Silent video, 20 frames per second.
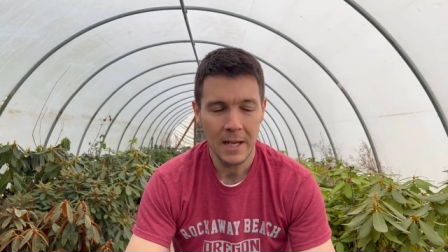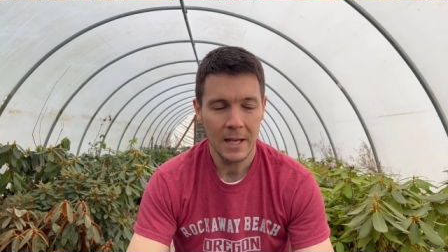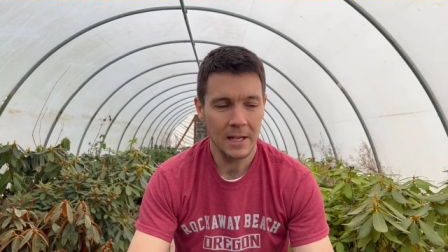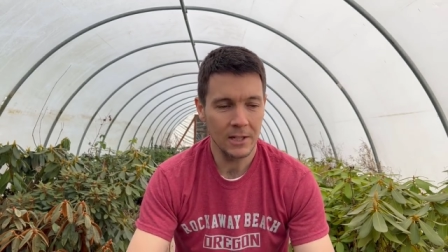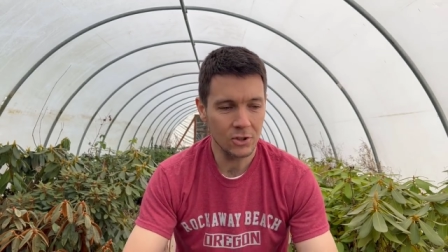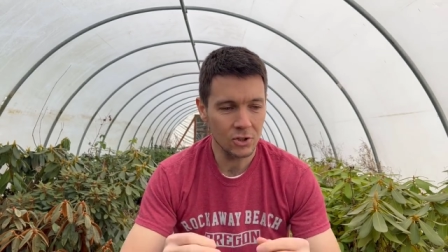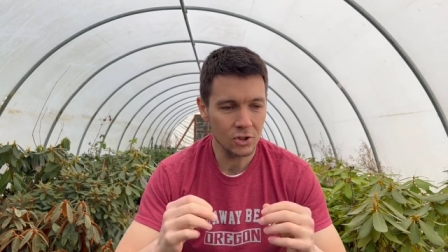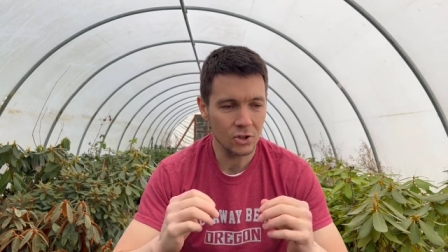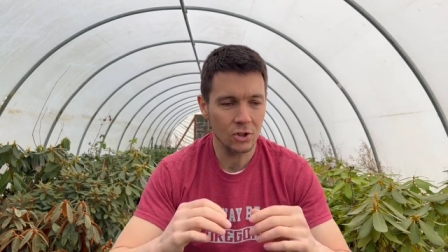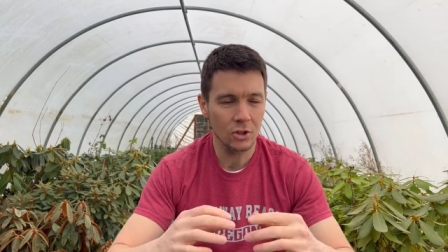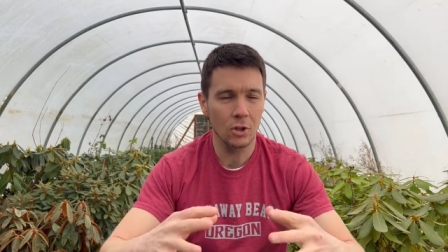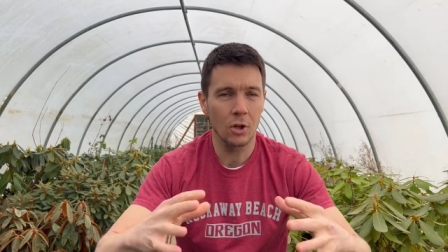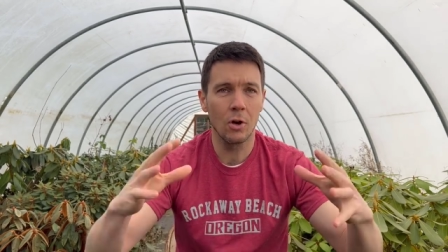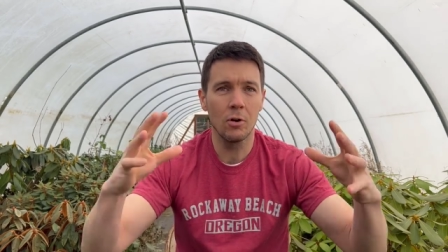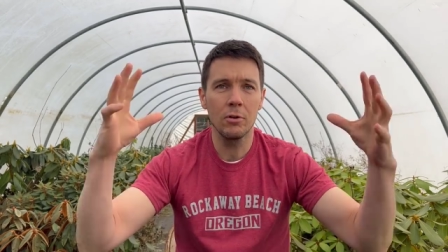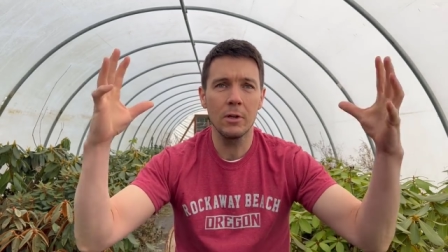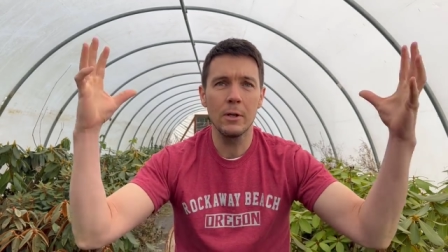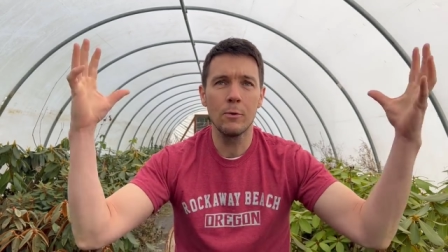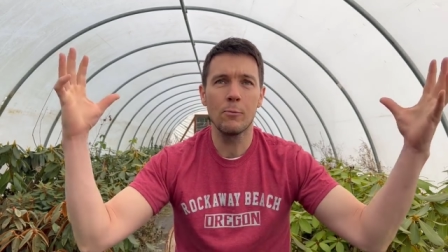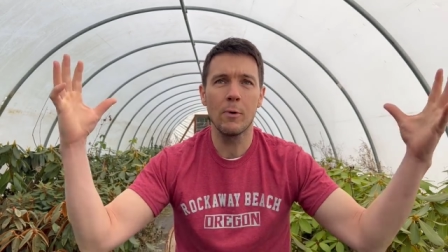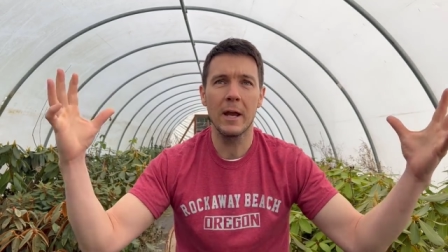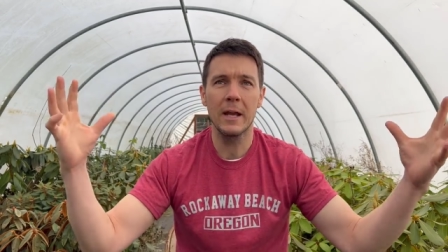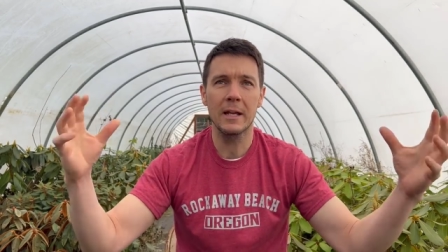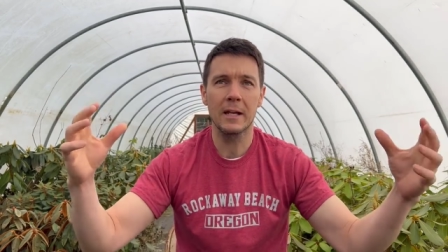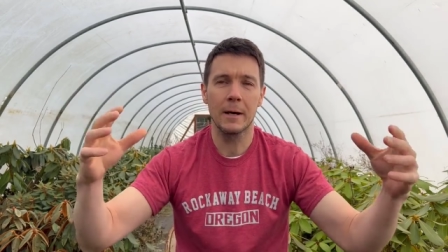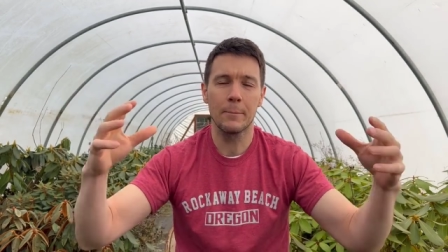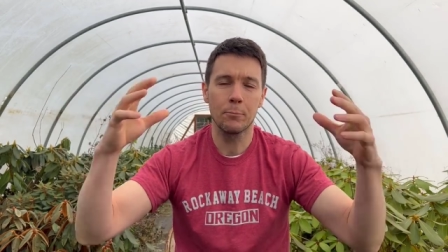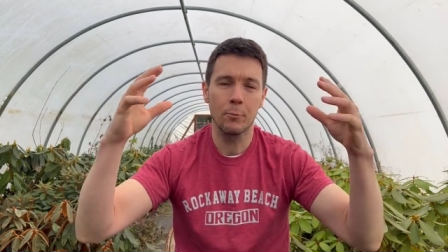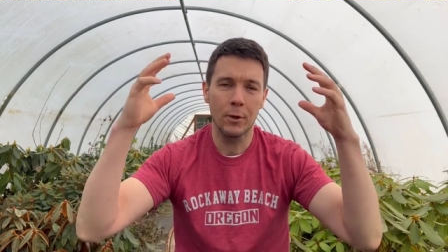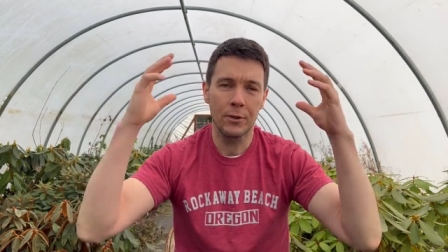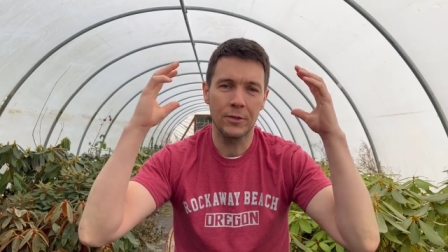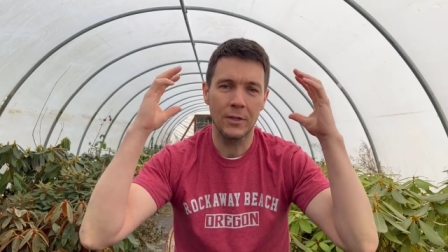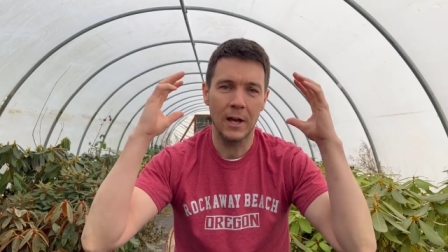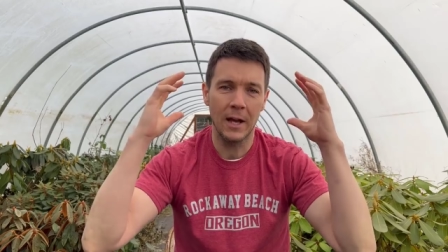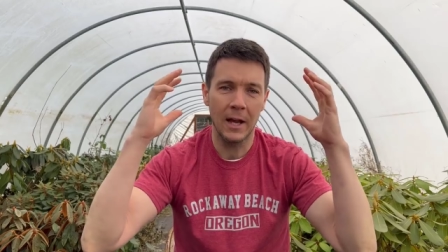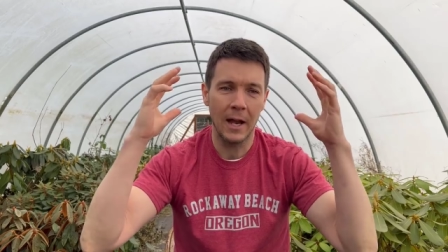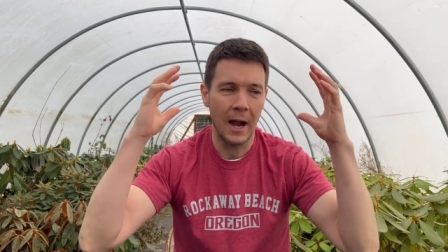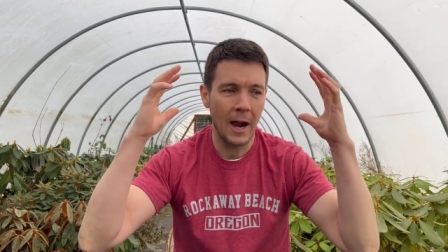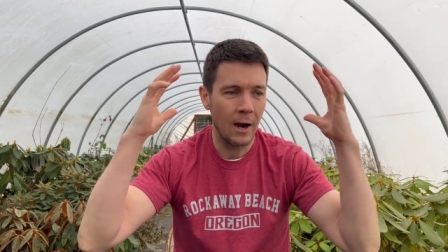and slowly wake up with the